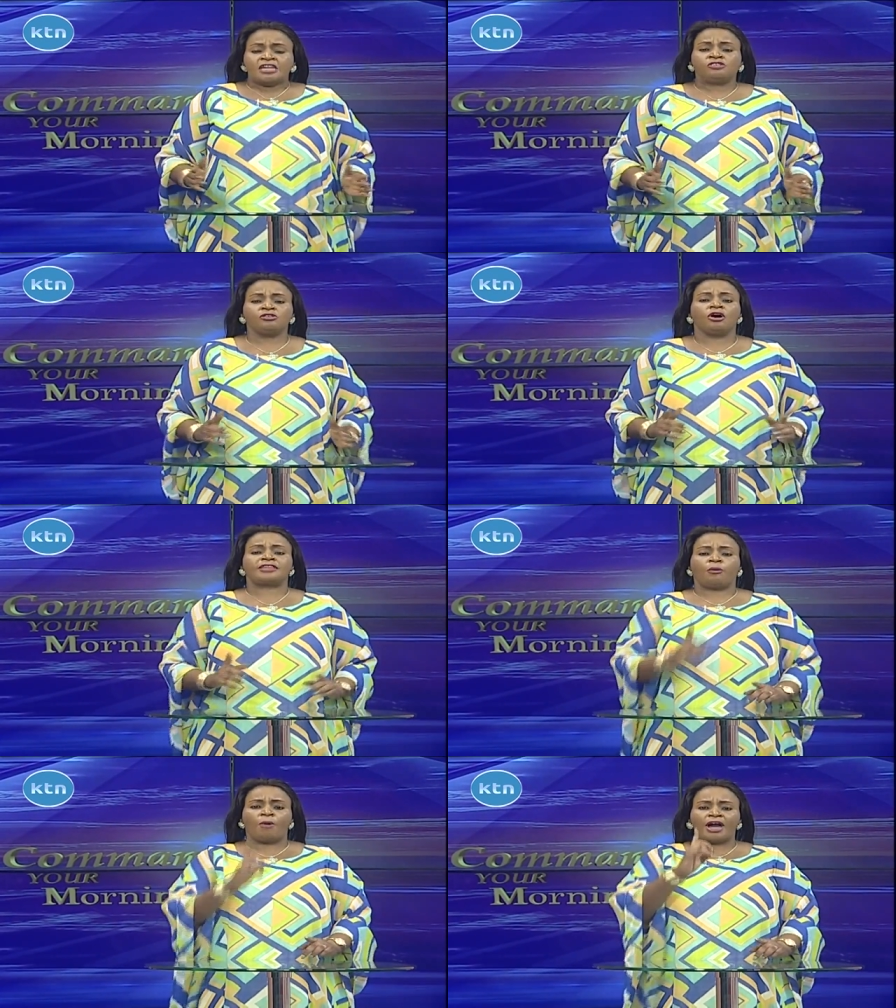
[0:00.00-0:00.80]
You know,
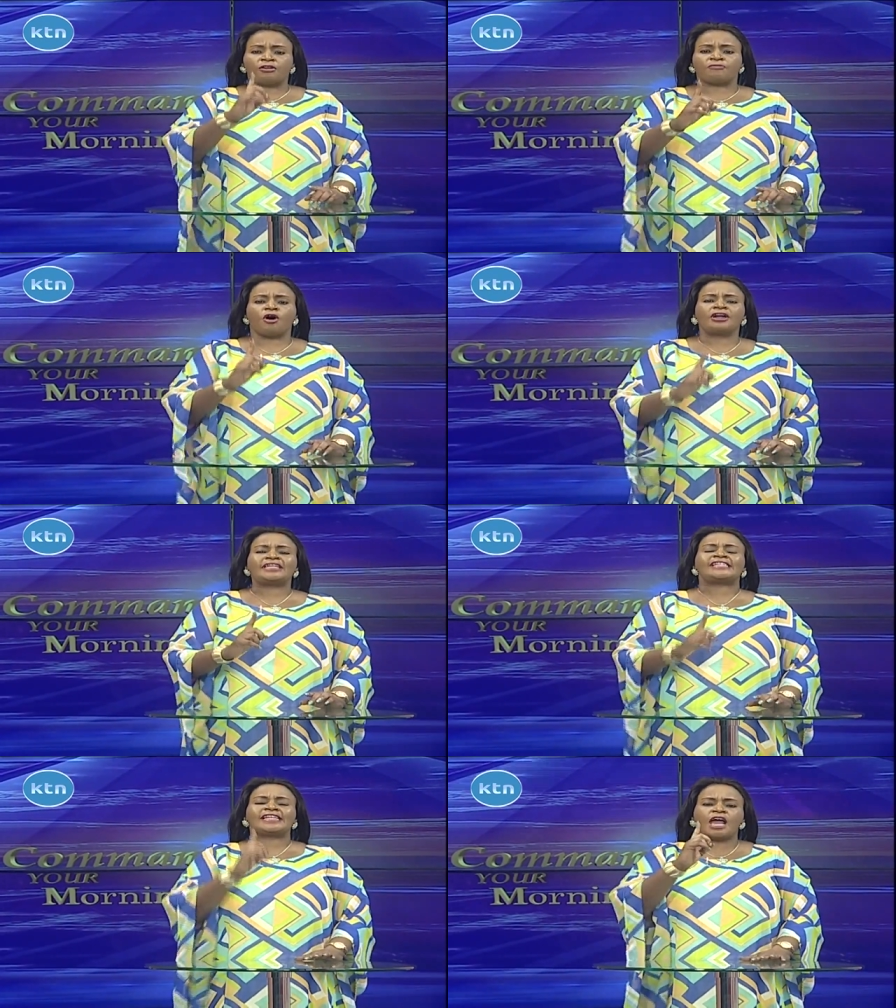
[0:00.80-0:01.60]
the Word of God
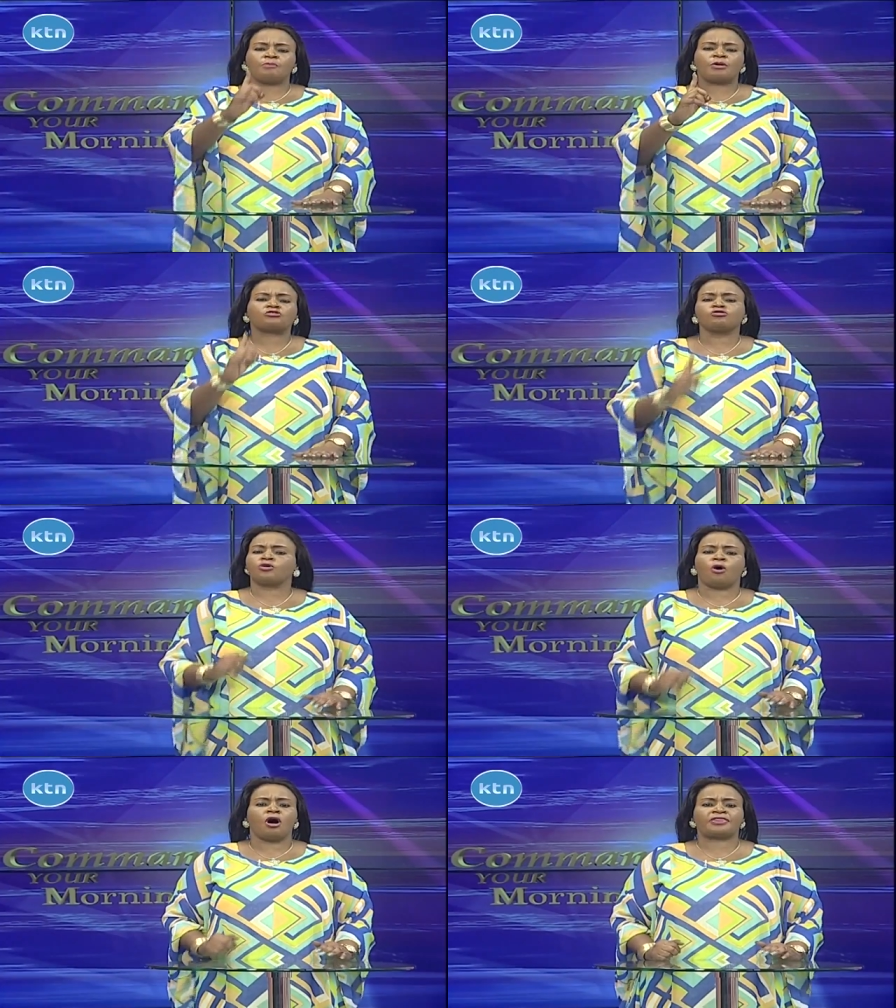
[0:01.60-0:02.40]
is able to
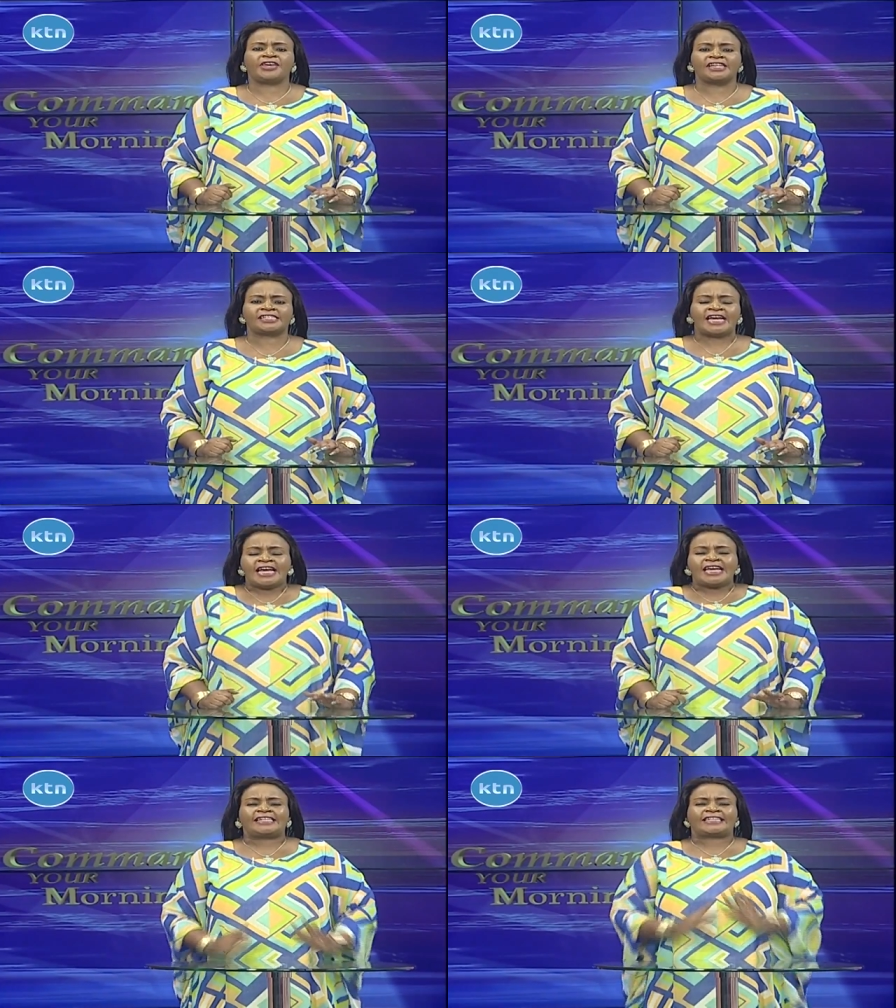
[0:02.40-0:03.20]
do all things,
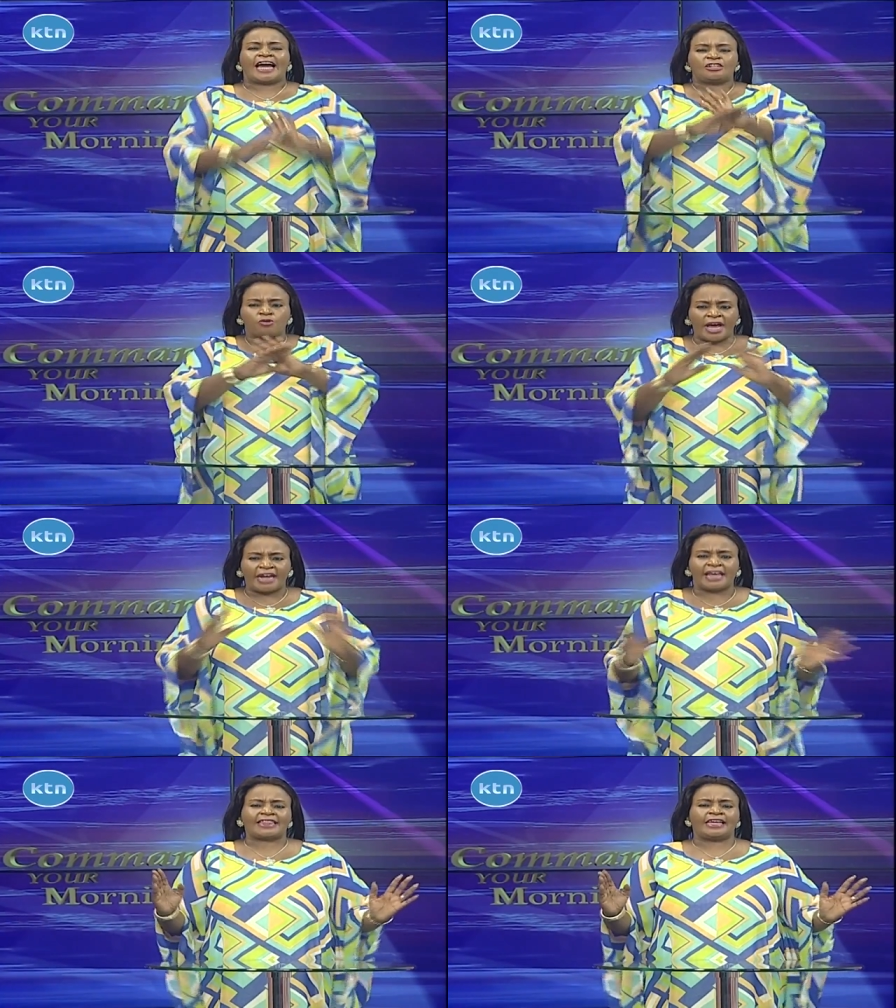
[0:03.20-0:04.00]
it can do
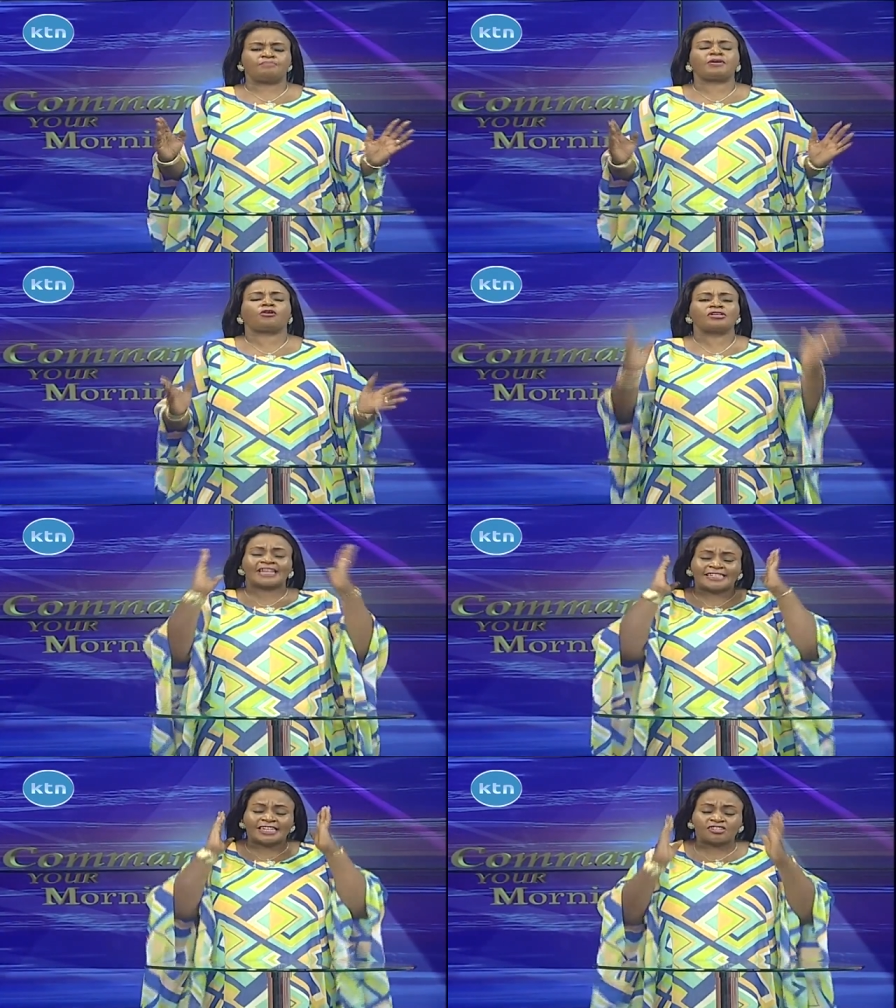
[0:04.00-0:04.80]
anything
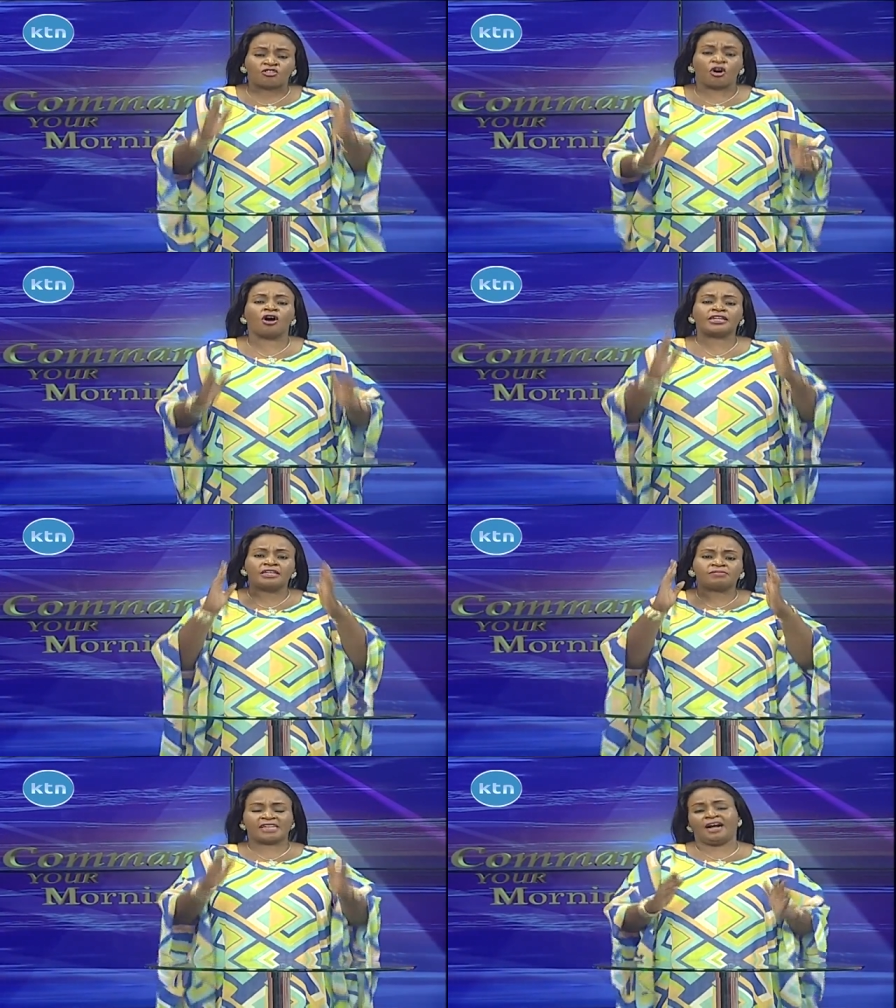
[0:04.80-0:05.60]
because it is God
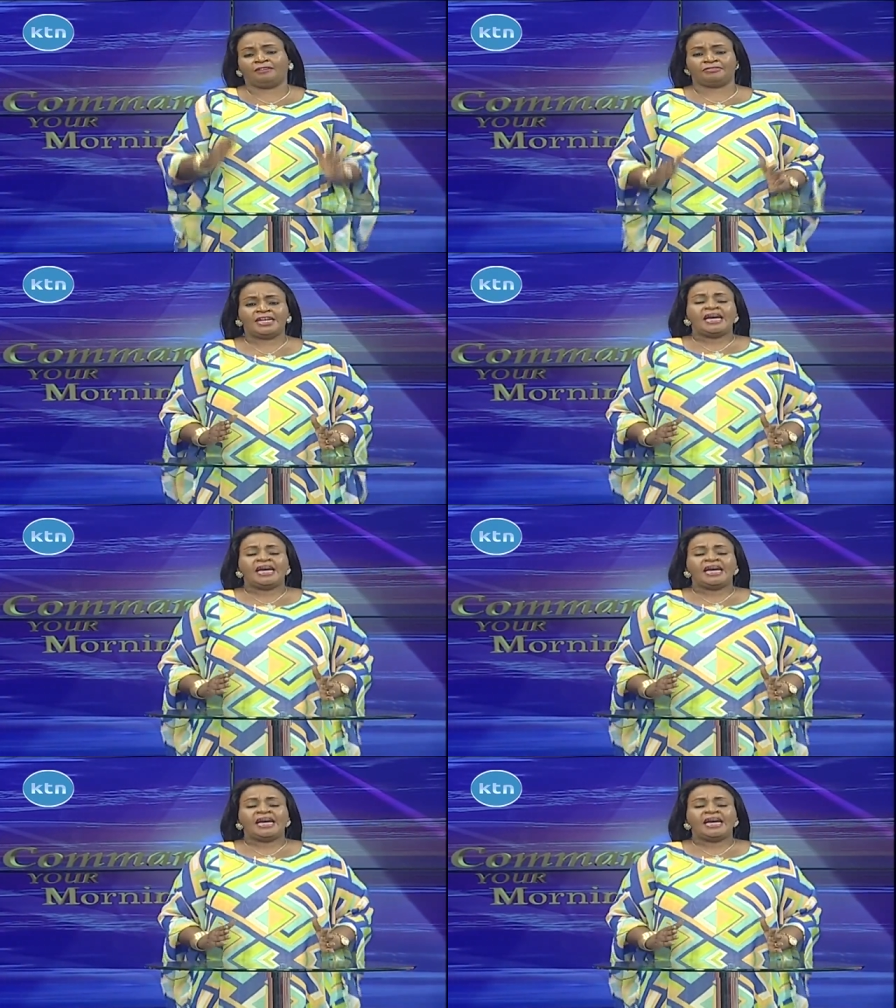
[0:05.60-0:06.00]
Himself